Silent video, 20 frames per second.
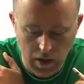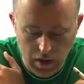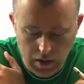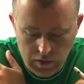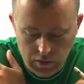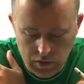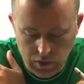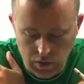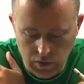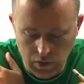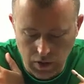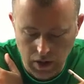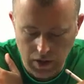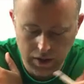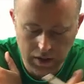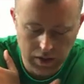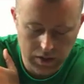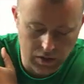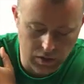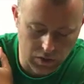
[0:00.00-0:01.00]
So I
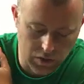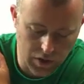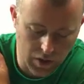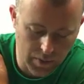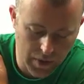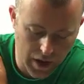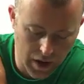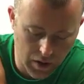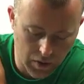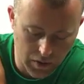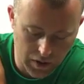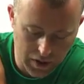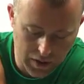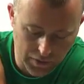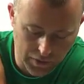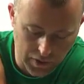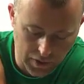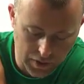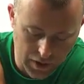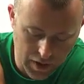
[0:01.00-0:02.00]
need to somehow
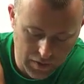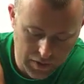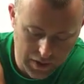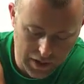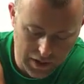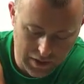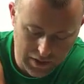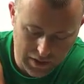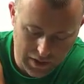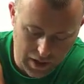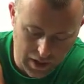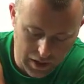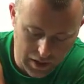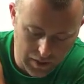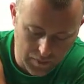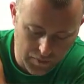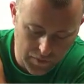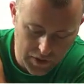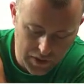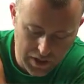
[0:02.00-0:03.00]
get the left-hand side
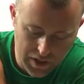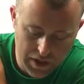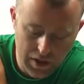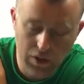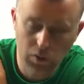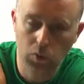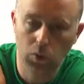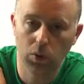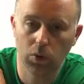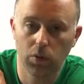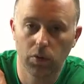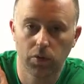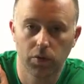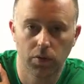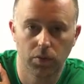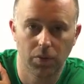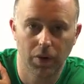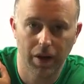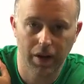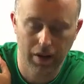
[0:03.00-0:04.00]
to equal
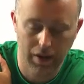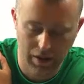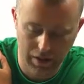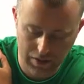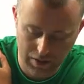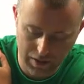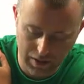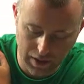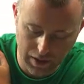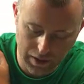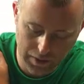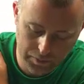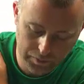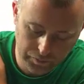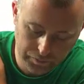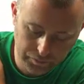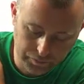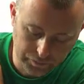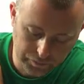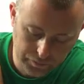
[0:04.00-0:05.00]
the right-hand side.
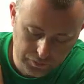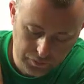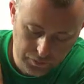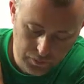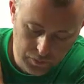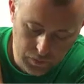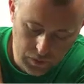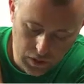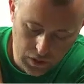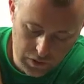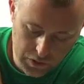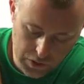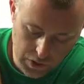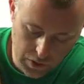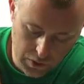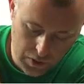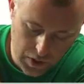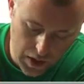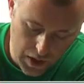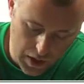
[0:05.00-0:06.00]

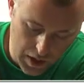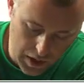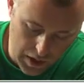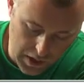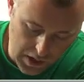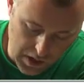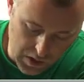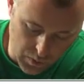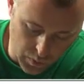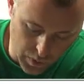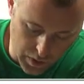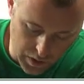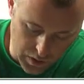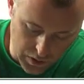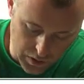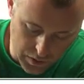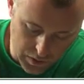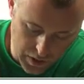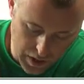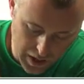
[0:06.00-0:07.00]
So we
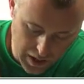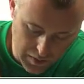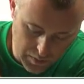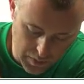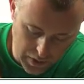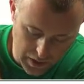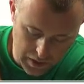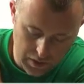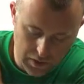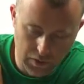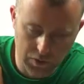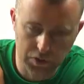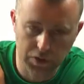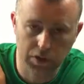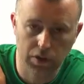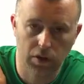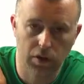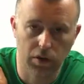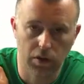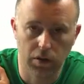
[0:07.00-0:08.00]
do that by
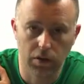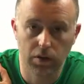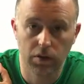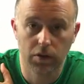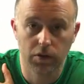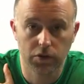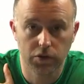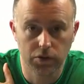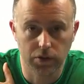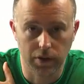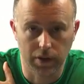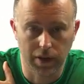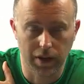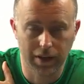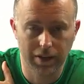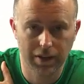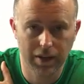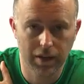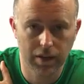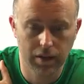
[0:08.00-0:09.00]
using our trig
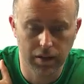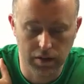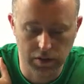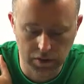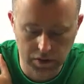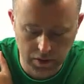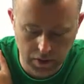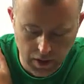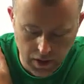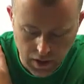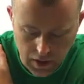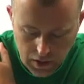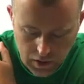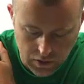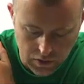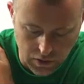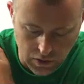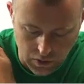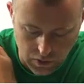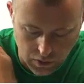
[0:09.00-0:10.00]
identities.
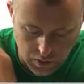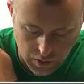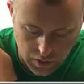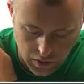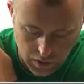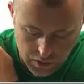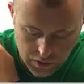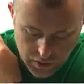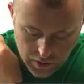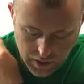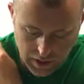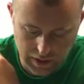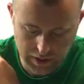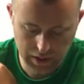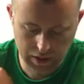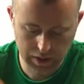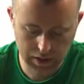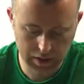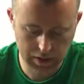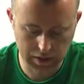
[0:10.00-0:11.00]
So our trig
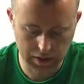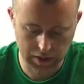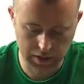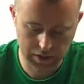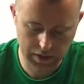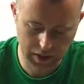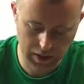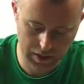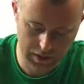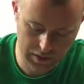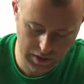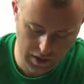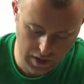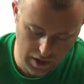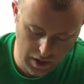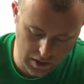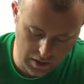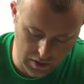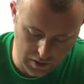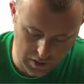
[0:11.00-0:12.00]
identities, in this case,
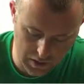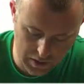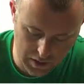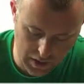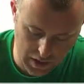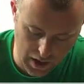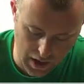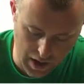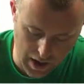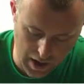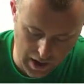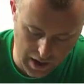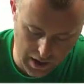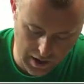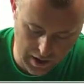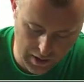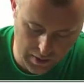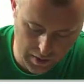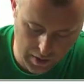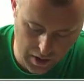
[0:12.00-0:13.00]
notice
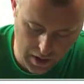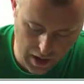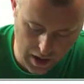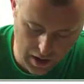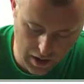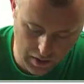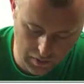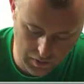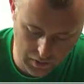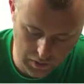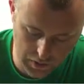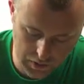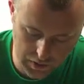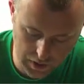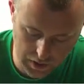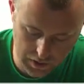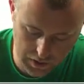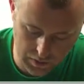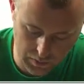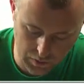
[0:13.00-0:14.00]
I have, it looks
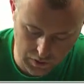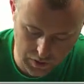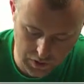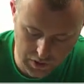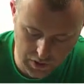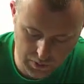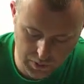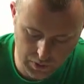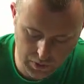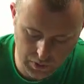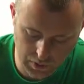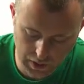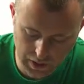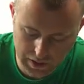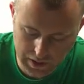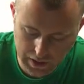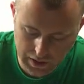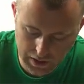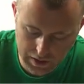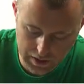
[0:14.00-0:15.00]
like some reciprocal
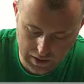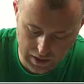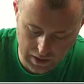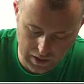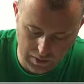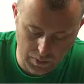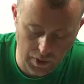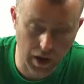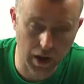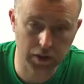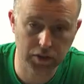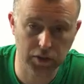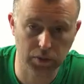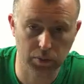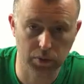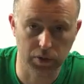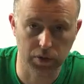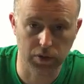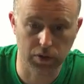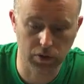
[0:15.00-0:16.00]
identities I could
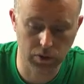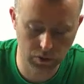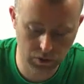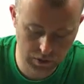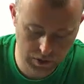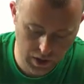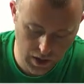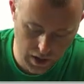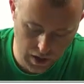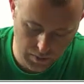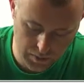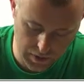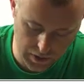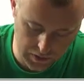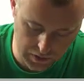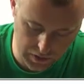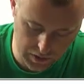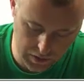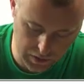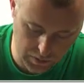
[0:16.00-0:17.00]
possibly use
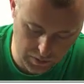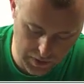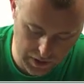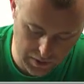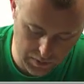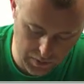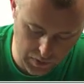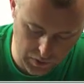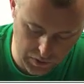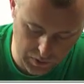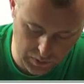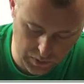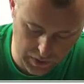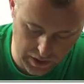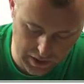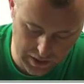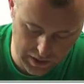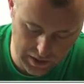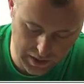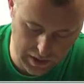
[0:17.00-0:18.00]
because these are being
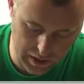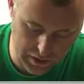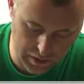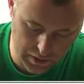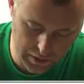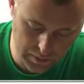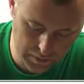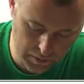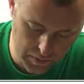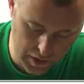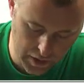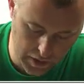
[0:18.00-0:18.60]
multiplied together.